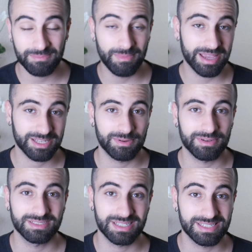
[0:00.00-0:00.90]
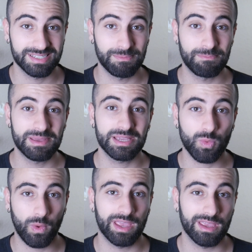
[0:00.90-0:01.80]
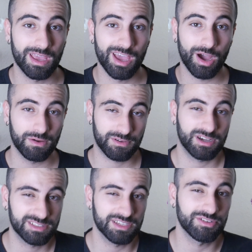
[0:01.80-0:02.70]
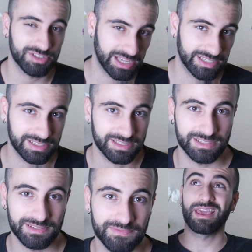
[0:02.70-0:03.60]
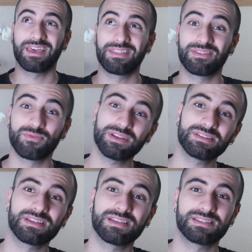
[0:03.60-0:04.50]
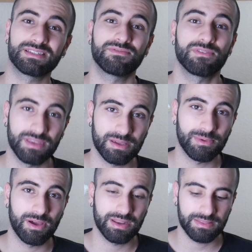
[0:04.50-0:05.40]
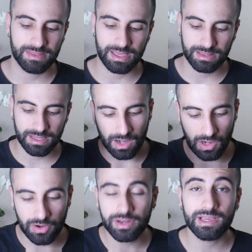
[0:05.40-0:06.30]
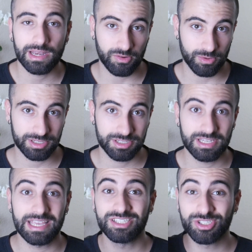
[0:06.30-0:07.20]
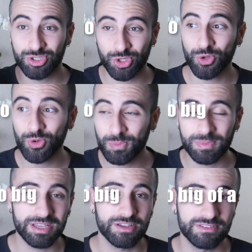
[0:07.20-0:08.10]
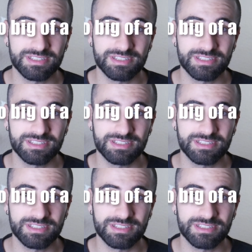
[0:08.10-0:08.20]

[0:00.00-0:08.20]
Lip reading: in my experience, this is a big way of cutting your chances. And the reason is, if you think about it, that learning a language is too big of a